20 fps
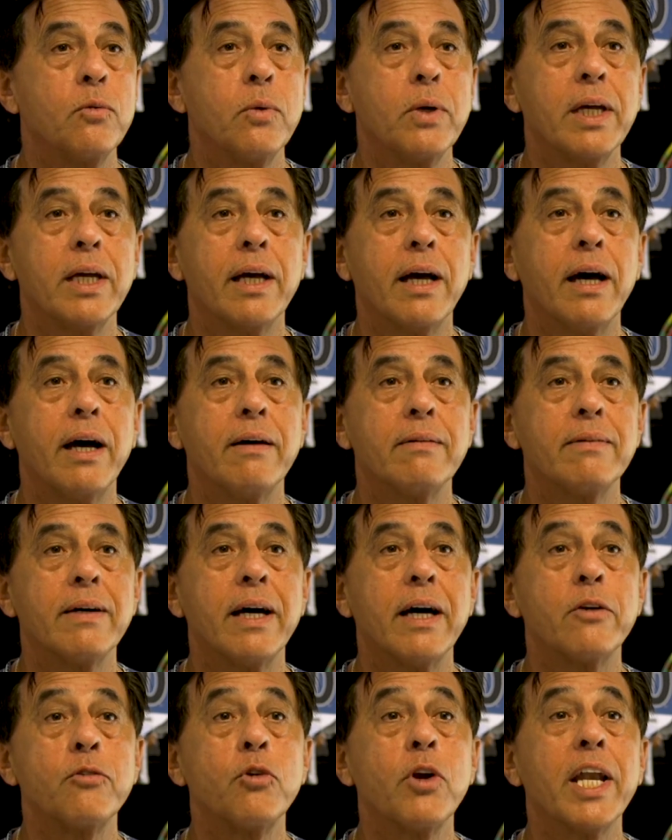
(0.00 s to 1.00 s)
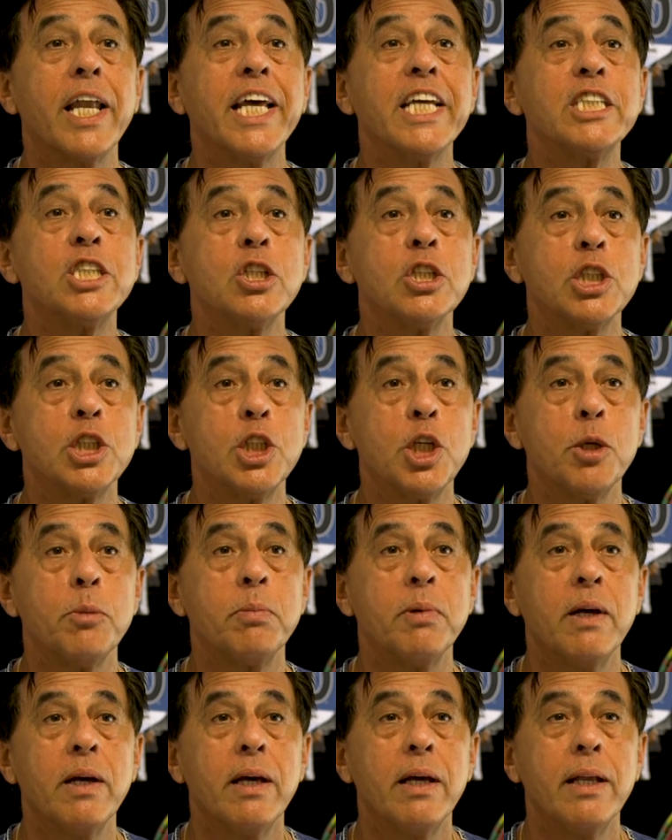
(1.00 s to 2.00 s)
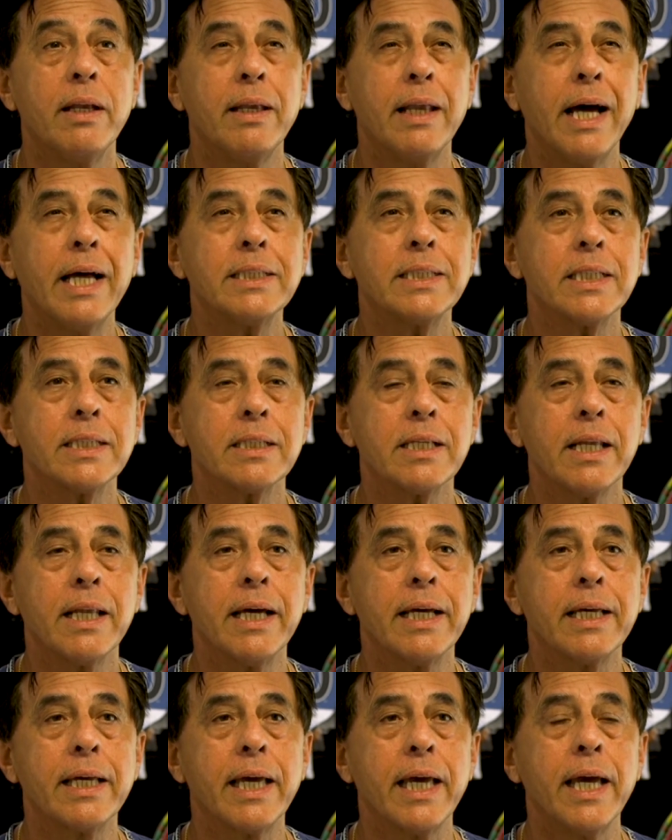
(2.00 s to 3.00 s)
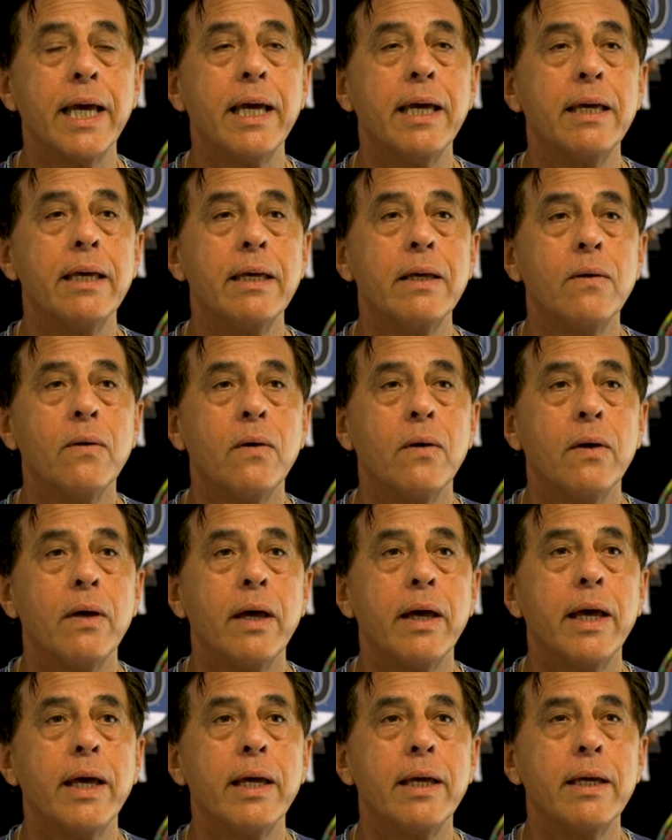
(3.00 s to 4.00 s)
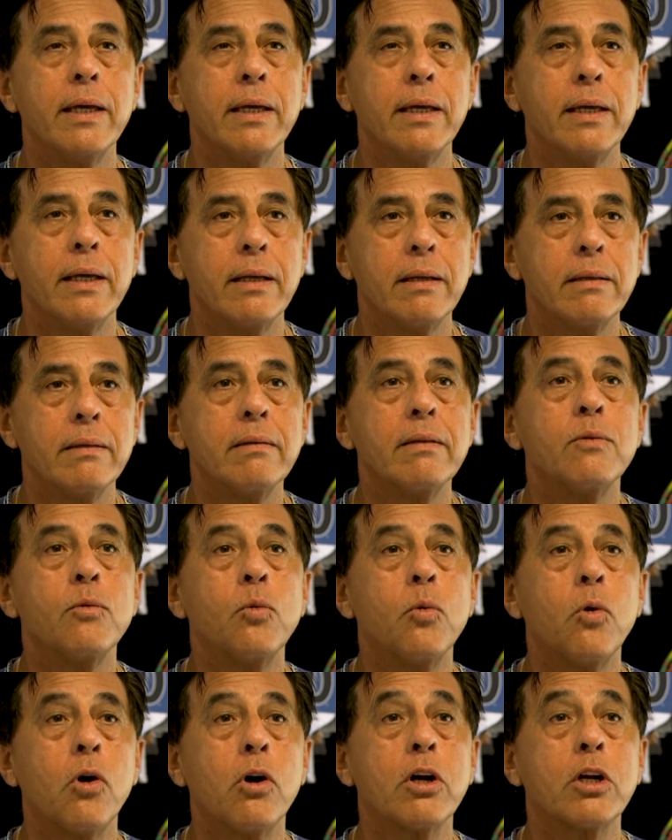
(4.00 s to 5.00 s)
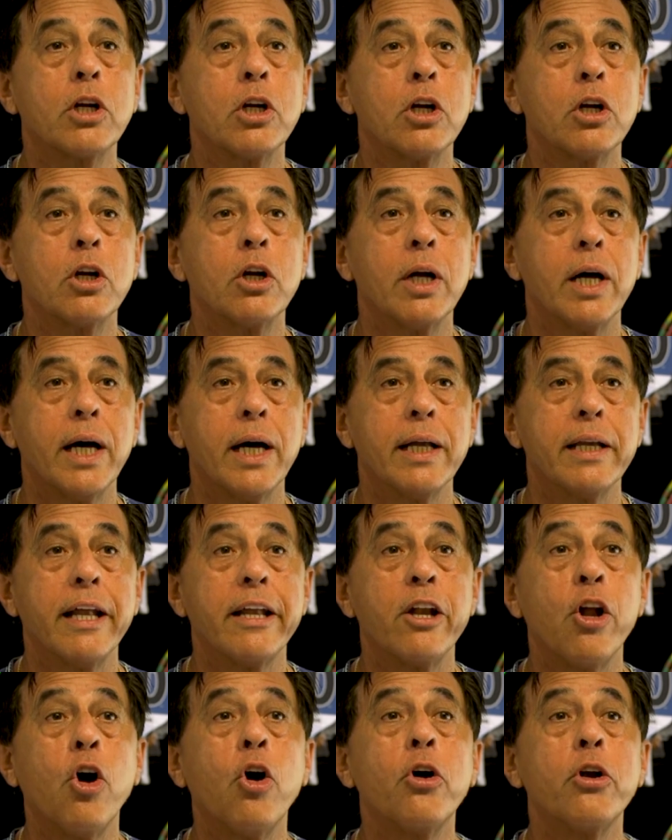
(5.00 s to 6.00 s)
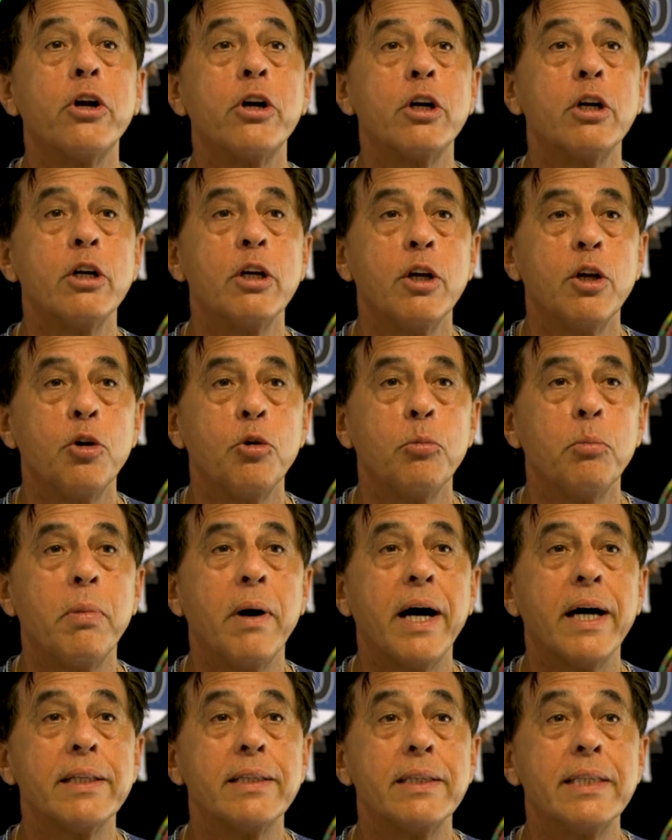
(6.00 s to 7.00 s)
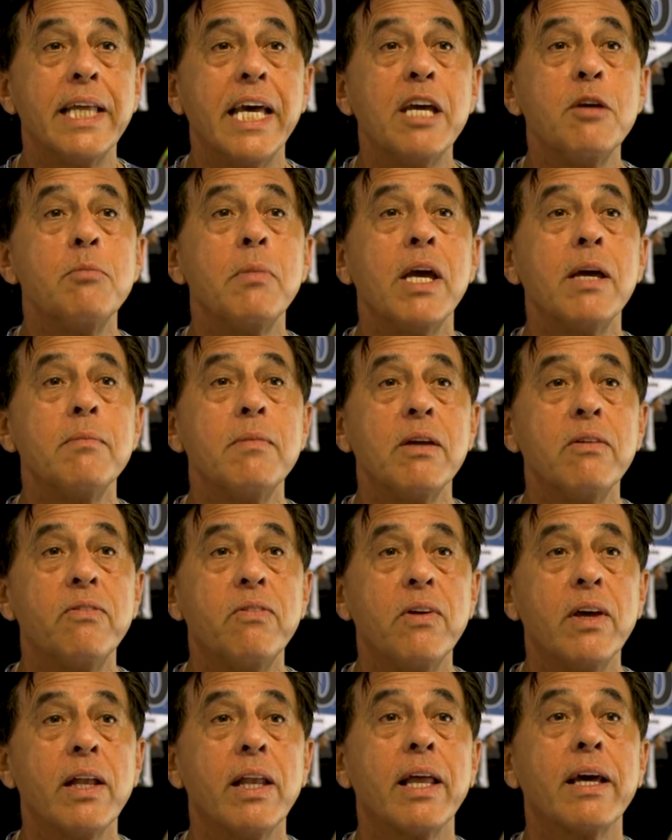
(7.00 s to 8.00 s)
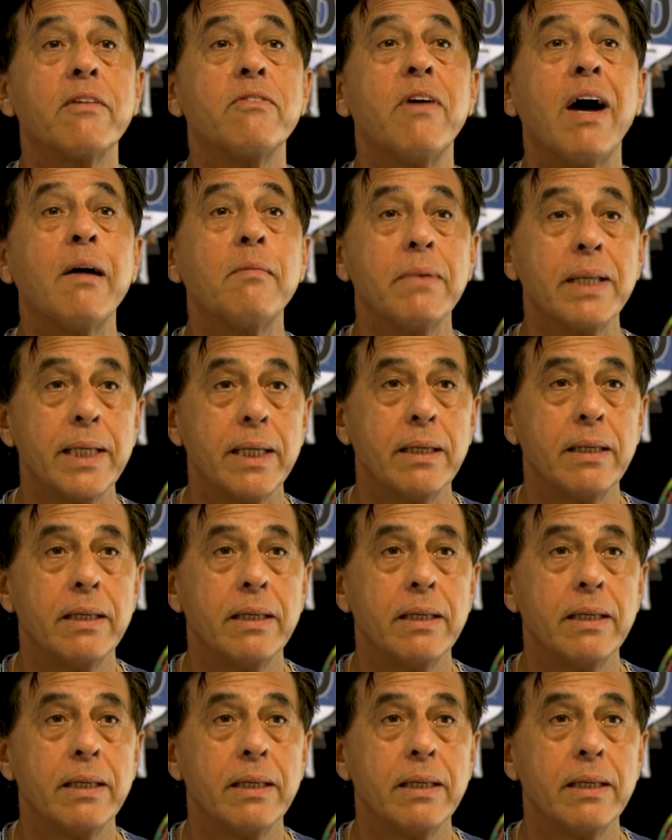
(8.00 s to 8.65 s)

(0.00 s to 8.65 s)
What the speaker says: We have a relationship, not just like a worker and an owner, but they made me feel like family,